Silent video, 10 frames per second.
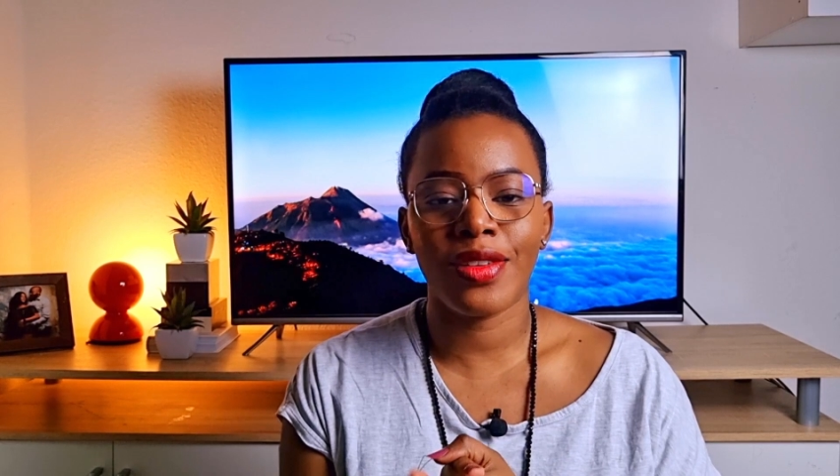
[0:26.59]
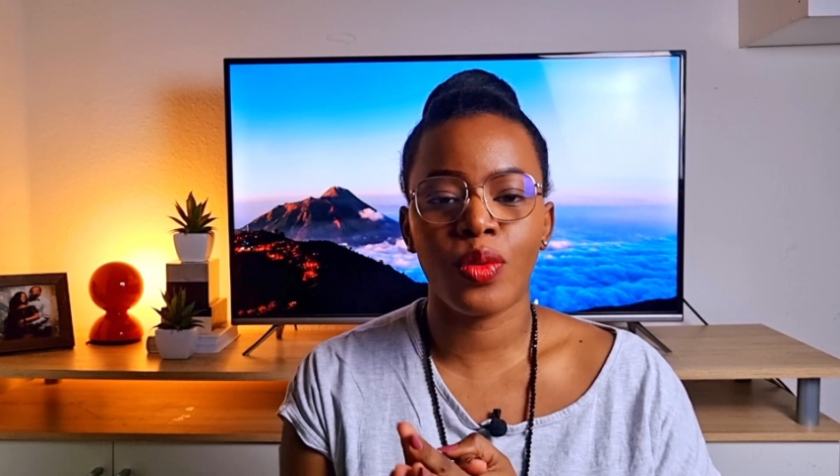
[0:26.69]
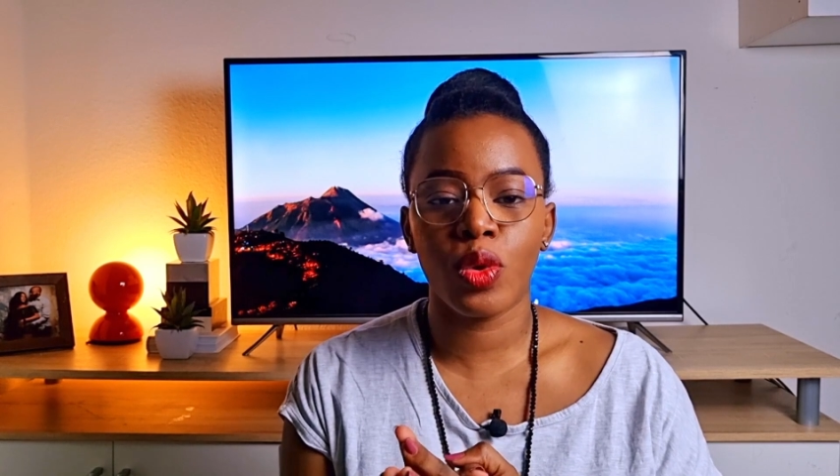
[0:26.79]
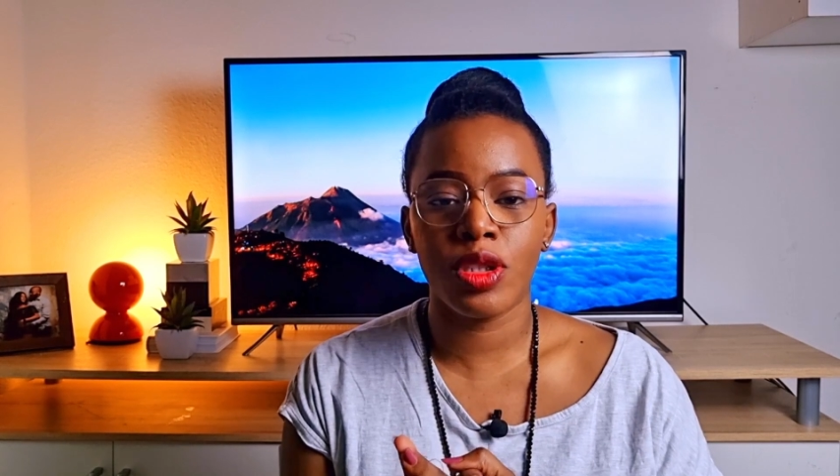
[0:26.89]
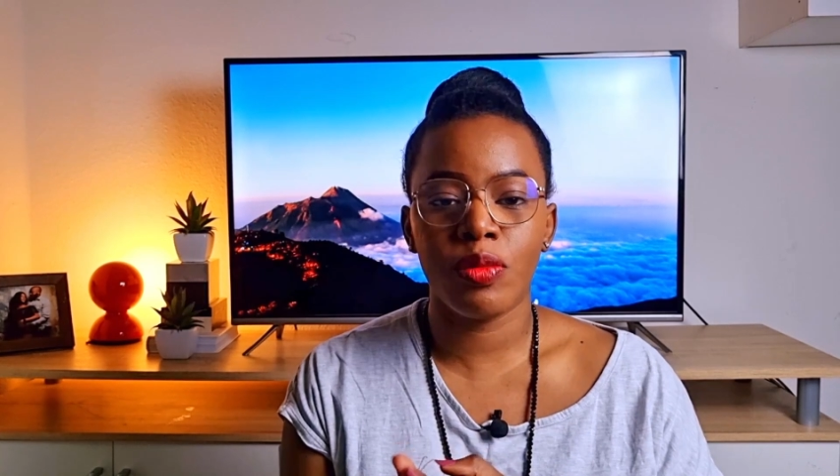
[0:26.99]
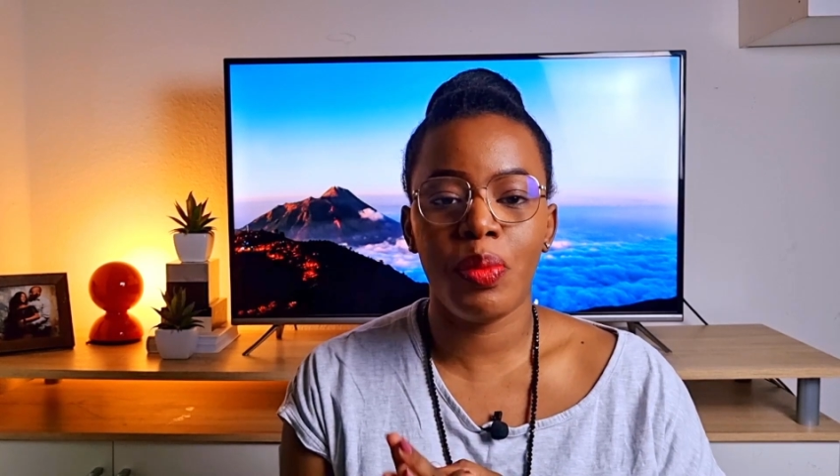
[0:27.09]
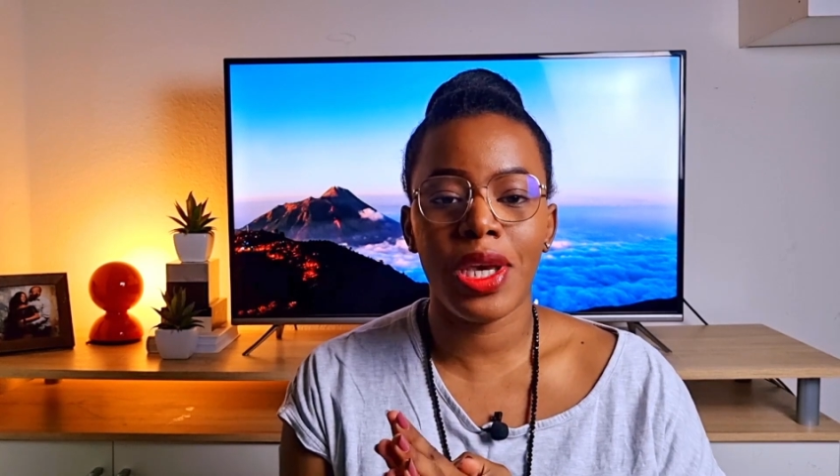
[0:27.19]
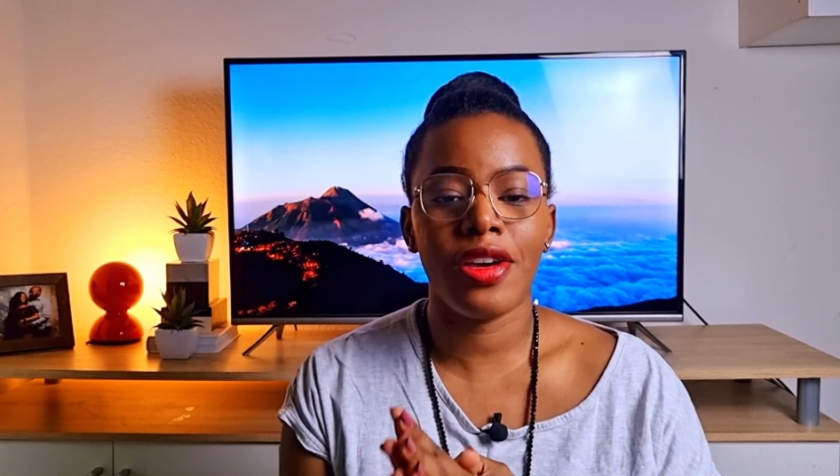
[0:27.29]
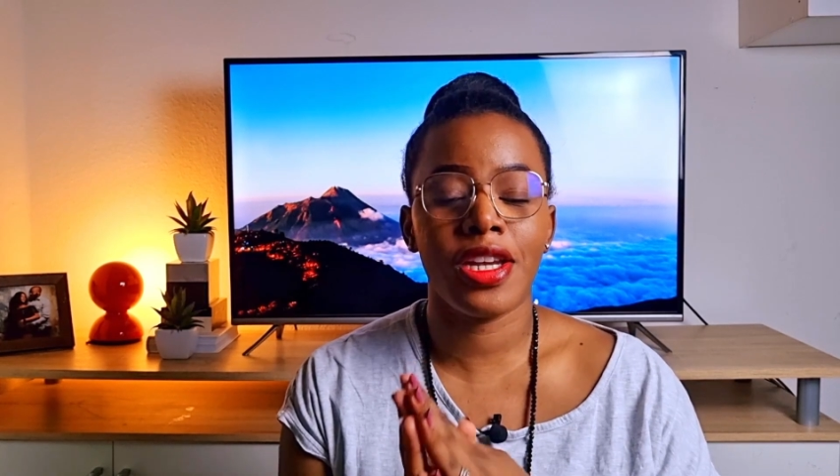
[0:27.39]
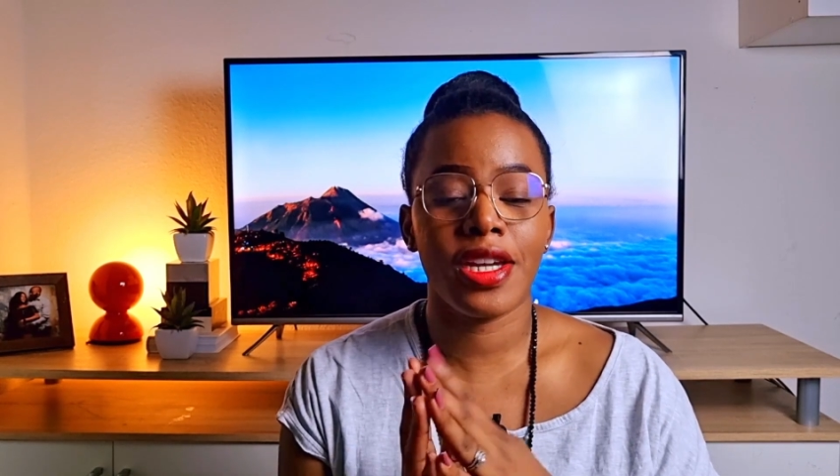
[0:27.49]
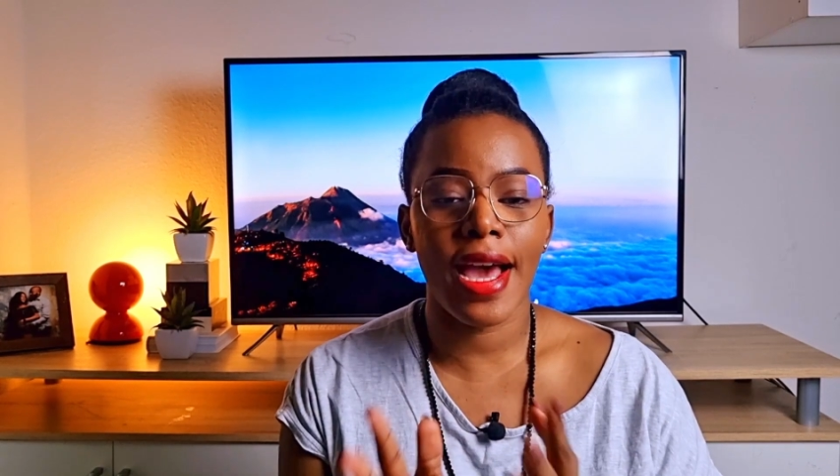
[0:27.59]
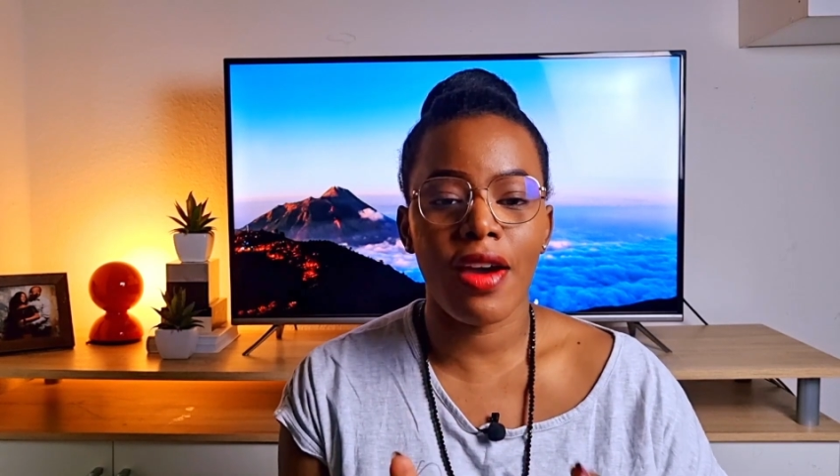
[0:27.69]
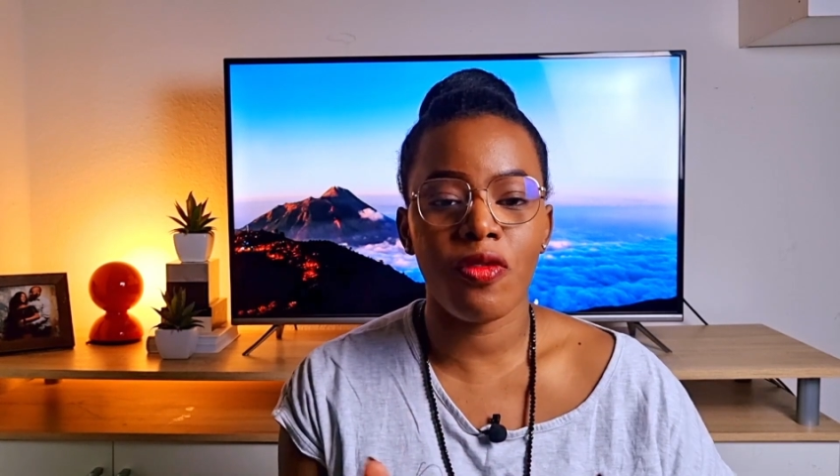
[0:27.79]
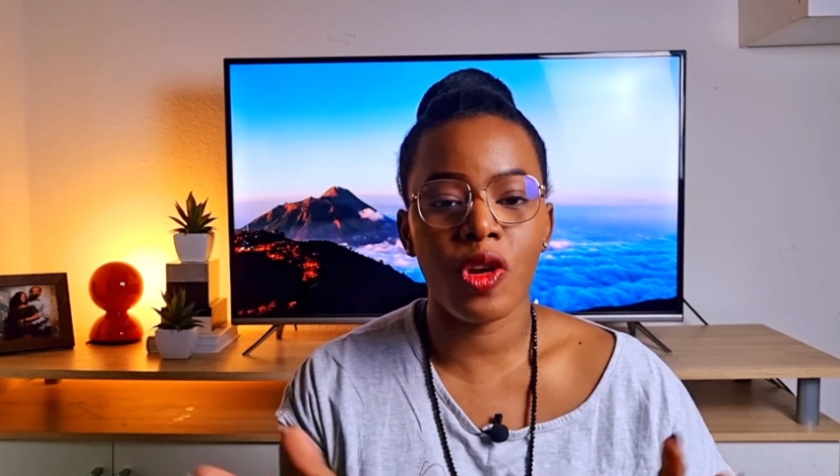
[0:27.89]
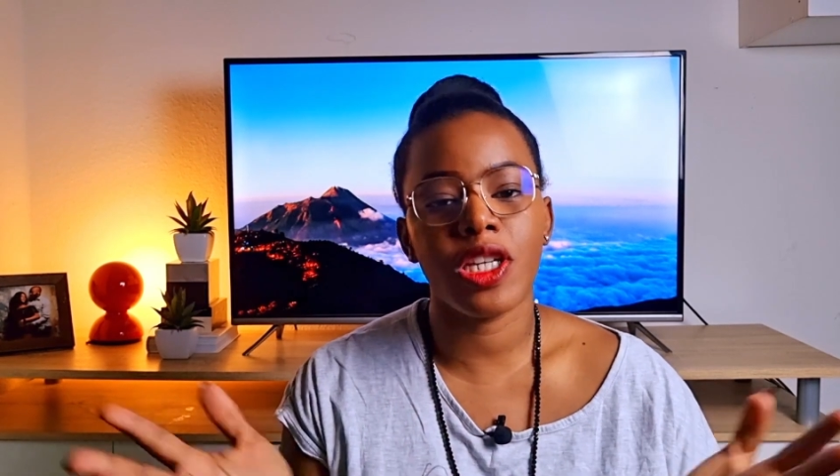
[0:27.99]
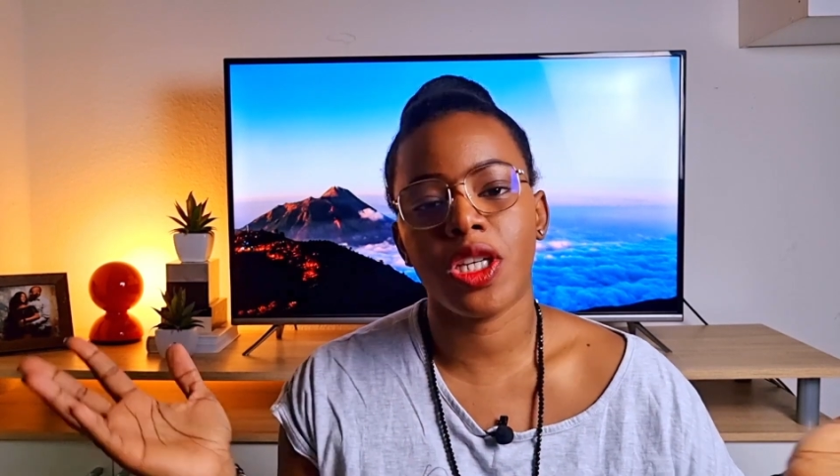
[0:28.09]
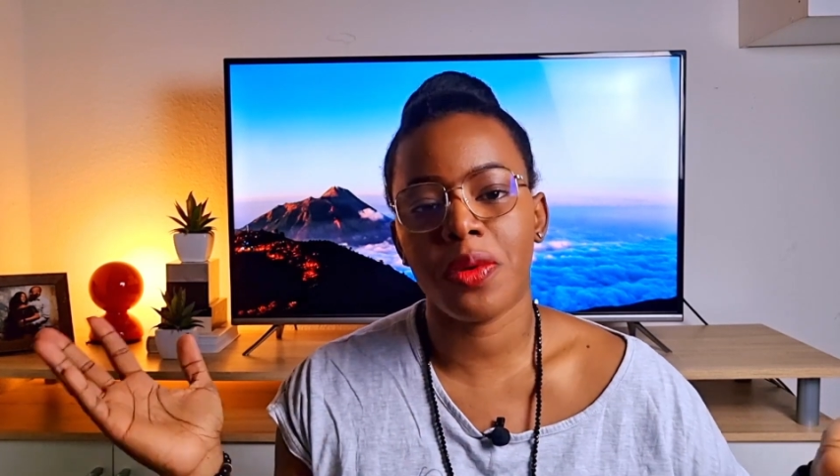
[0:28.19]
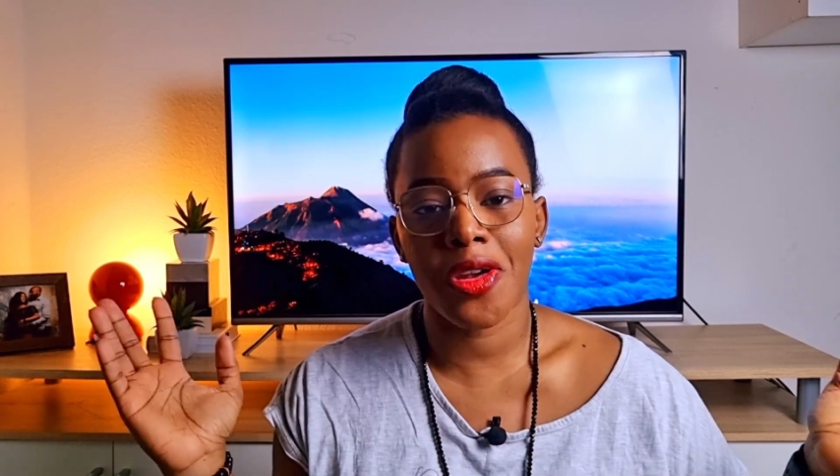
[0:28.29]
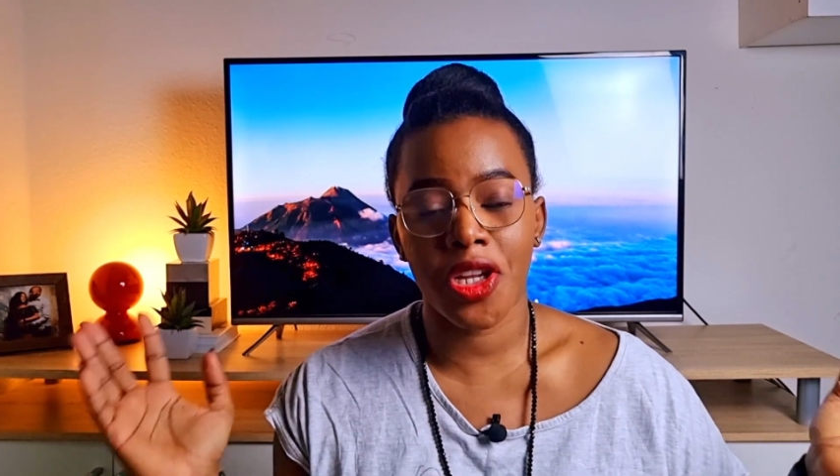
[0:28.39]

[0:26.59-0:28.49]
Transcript: would be on an average around